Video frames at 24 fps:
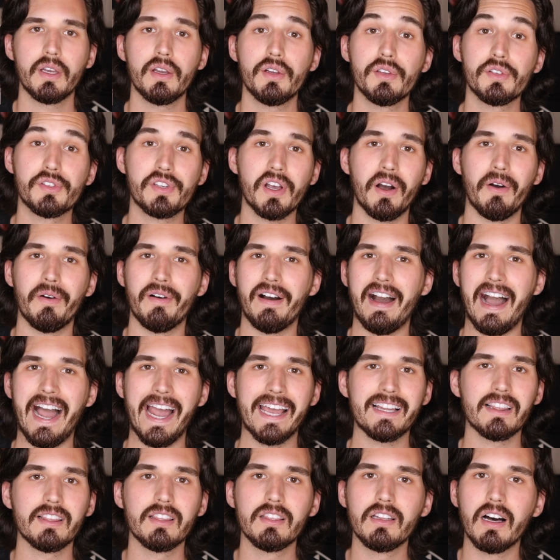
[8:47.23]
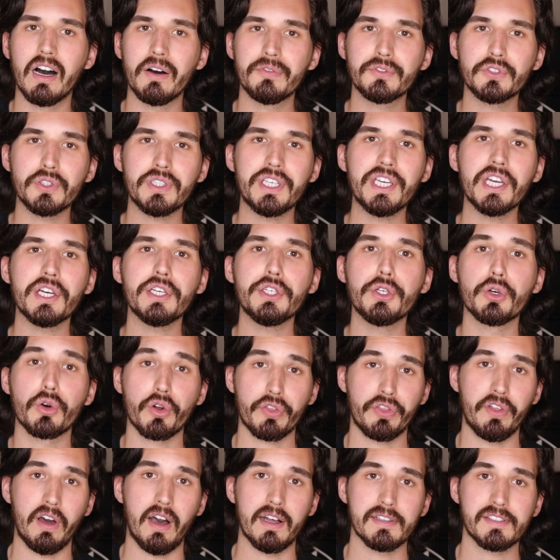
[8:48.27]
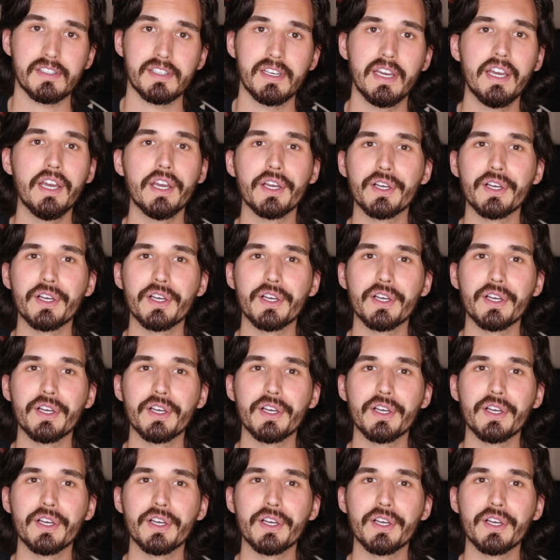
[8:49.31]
So I'd love to hear your thoughts.